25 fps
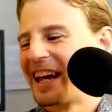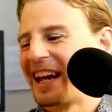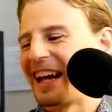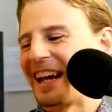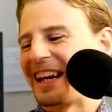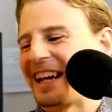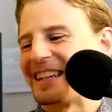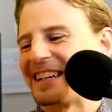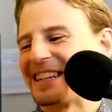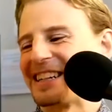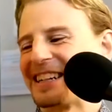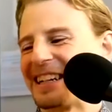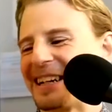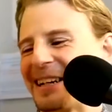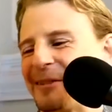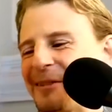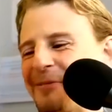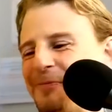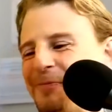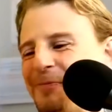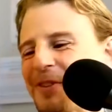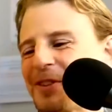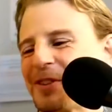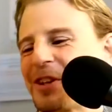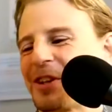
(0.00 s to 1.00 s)
And
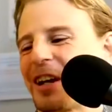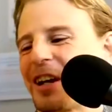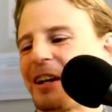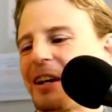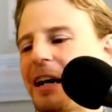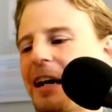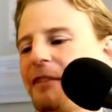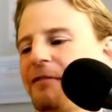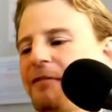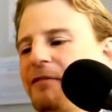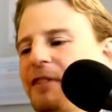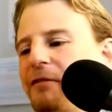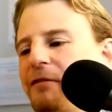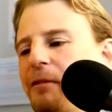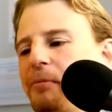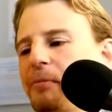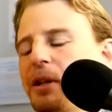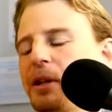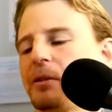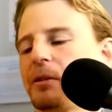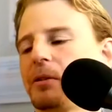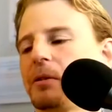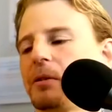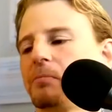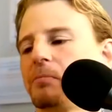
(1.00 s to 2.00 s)
um, so I, I've never
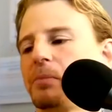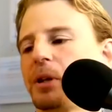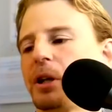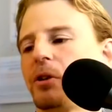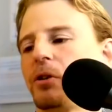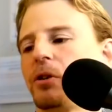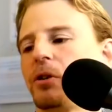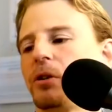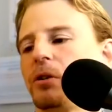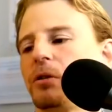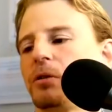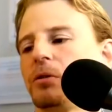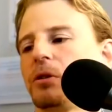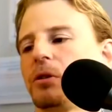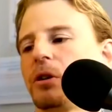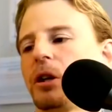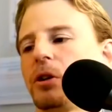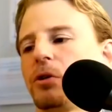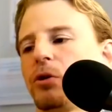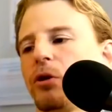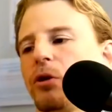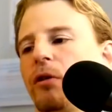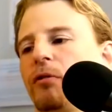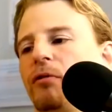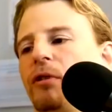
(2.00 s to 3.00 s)
been big on
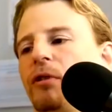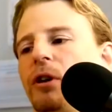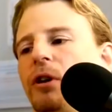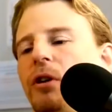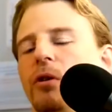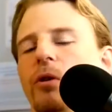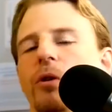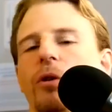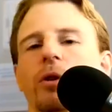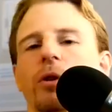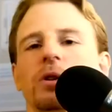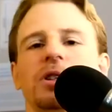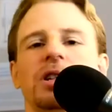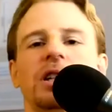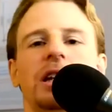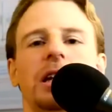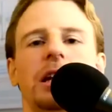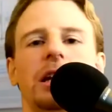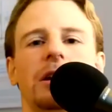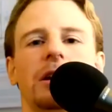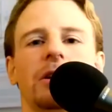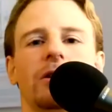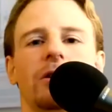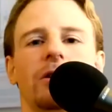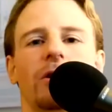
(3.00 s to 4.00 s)
on coffee or
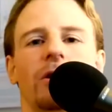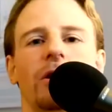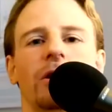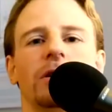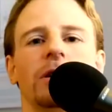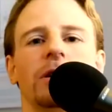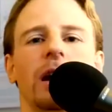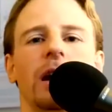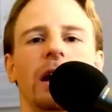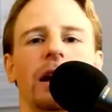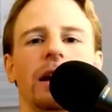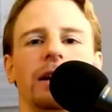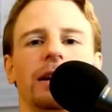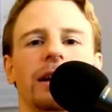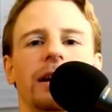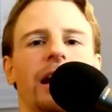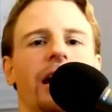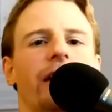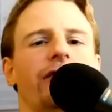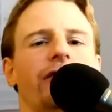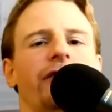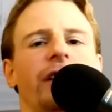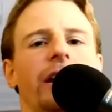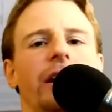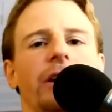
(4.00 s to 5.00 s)
tea or
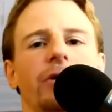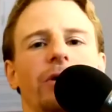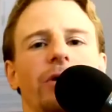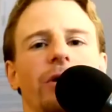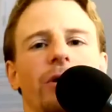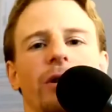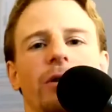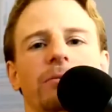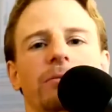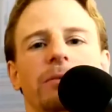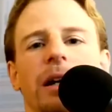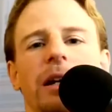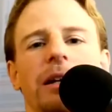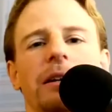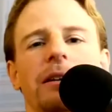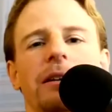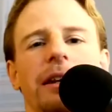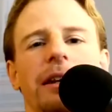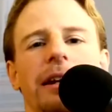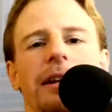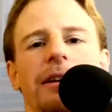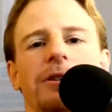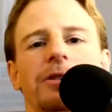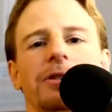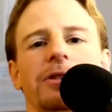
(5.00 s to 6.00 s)
caffeine or
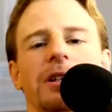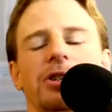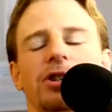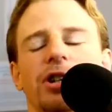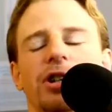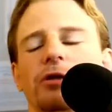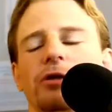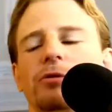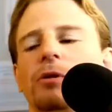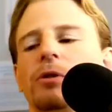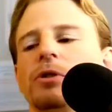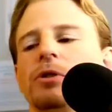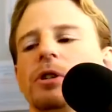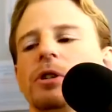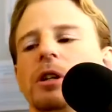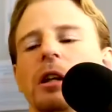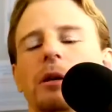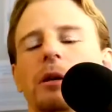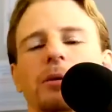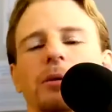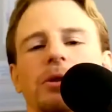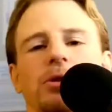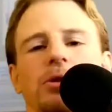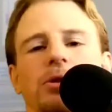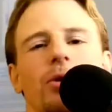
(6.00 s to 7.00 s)
anything else in general. So there
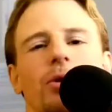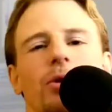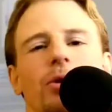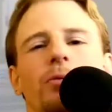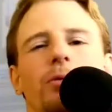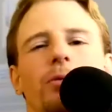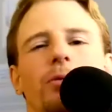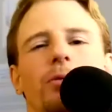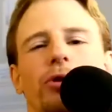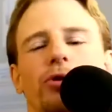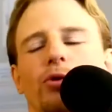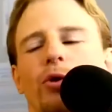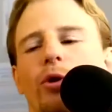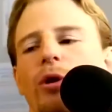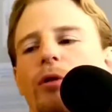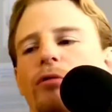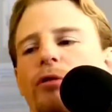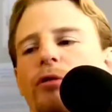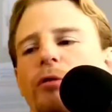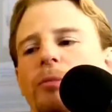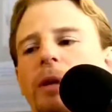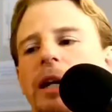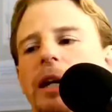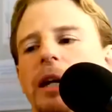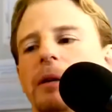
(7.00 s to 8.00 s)
was no withdrawal
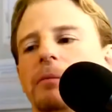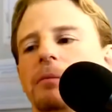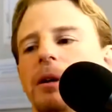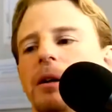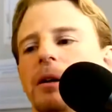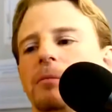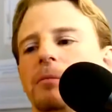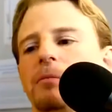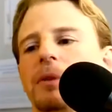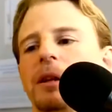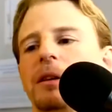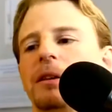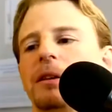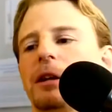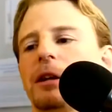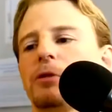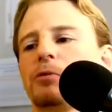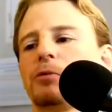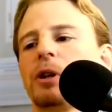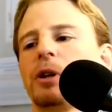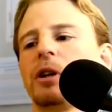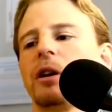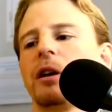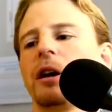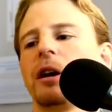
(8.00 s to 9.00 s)
for me um, in that
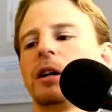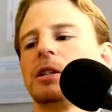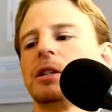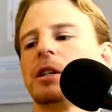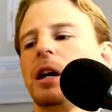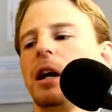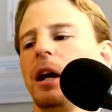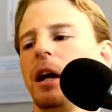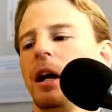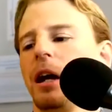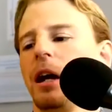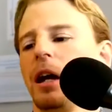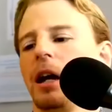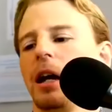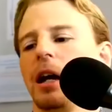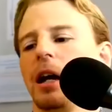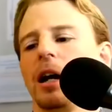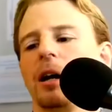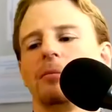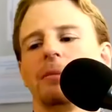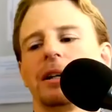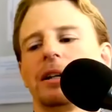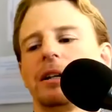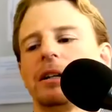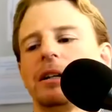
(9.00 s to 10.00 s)
regard.
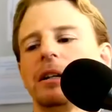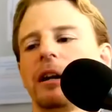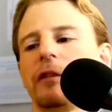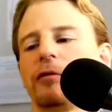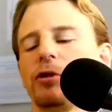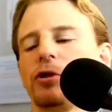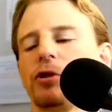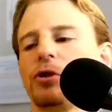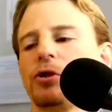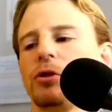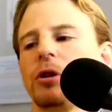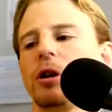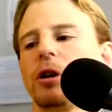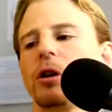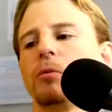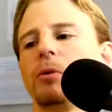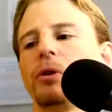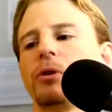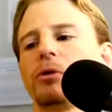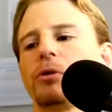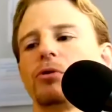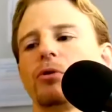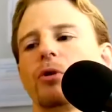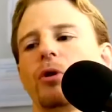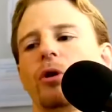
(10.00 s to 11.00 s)
Um, I didn't have the sugar
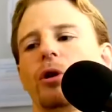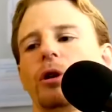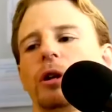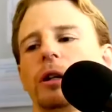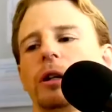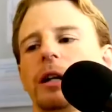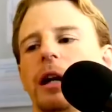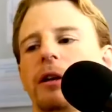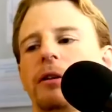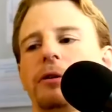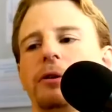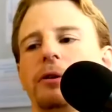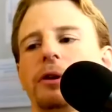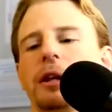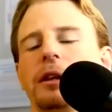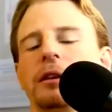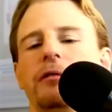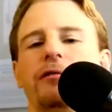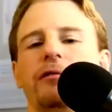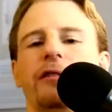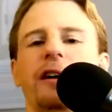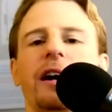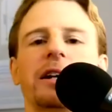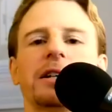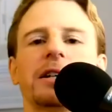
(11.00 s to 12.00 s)
withdrawal, and other than the
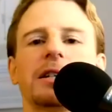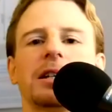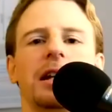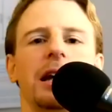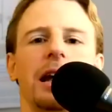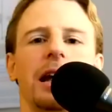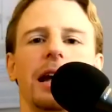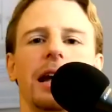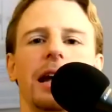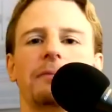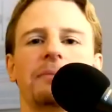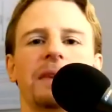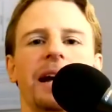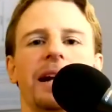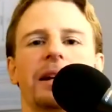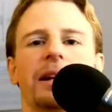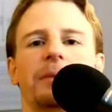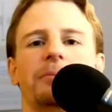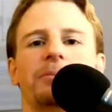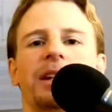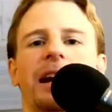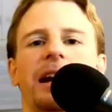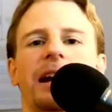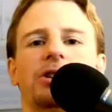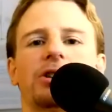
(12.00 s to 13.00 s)
fat
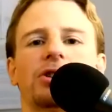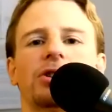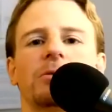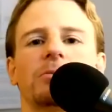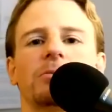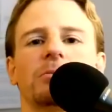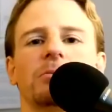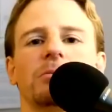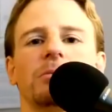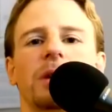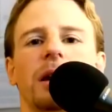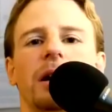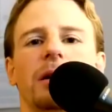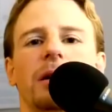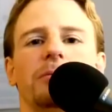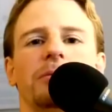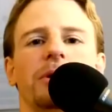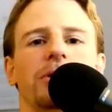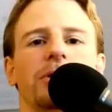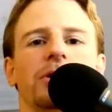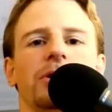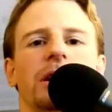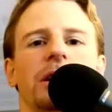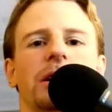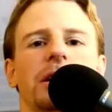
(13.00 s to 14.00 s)
adaptation, um,
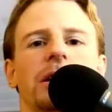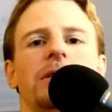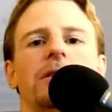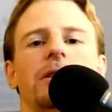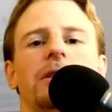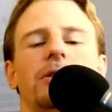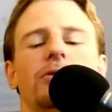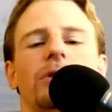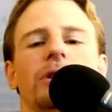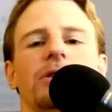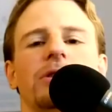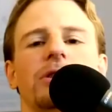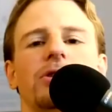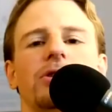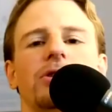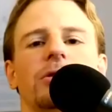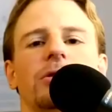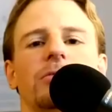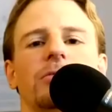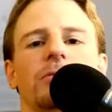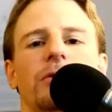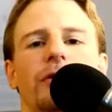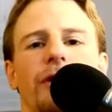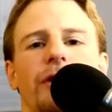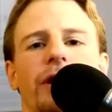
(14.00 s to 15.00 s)
because I did the
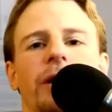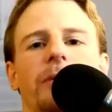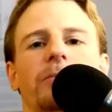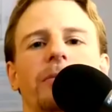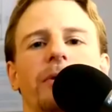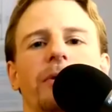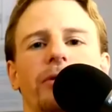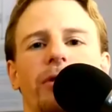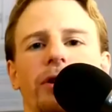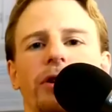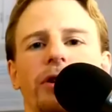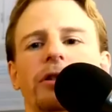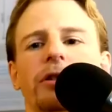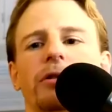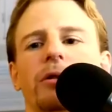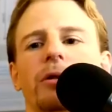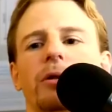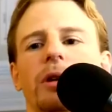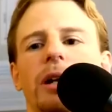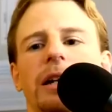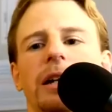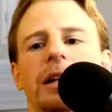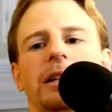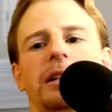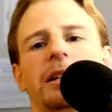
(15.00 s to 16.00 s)
transition very
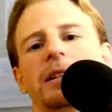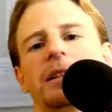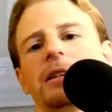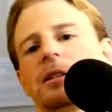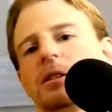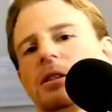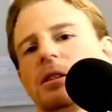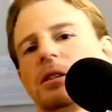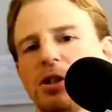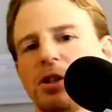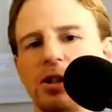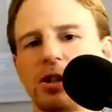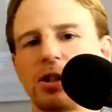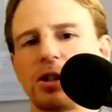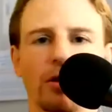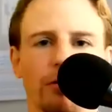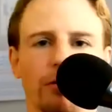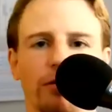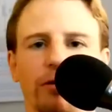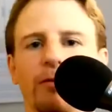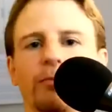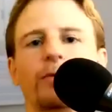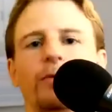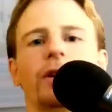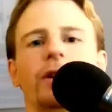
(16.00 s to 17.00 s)
methodical, and I didn't just you know
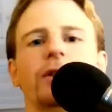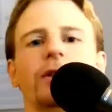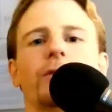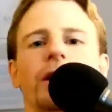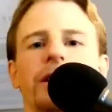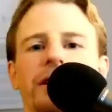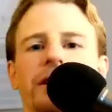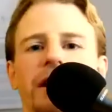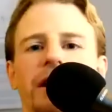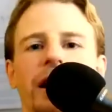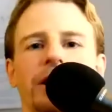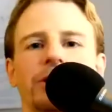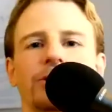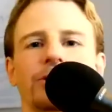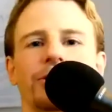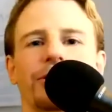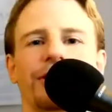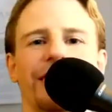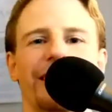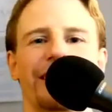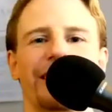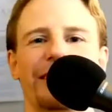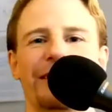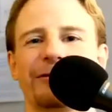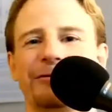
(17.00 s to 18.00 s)
from one, night to
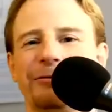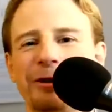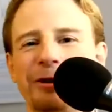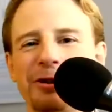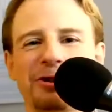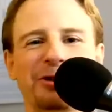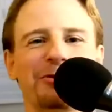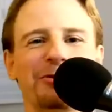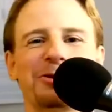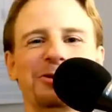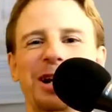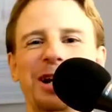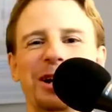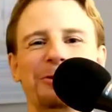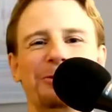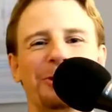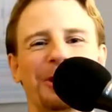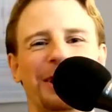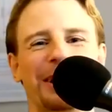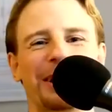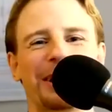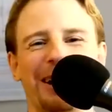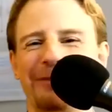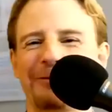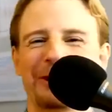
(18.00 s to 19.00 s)
the other. First of
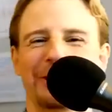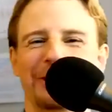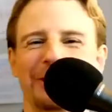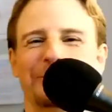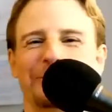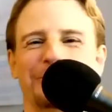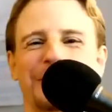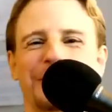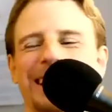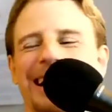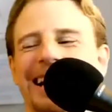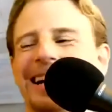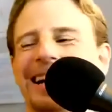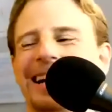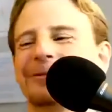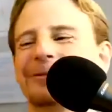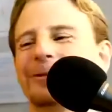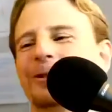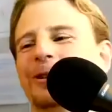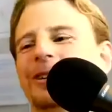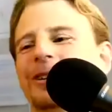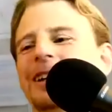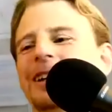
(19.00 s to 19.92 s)
January, I'm going to be carnivore.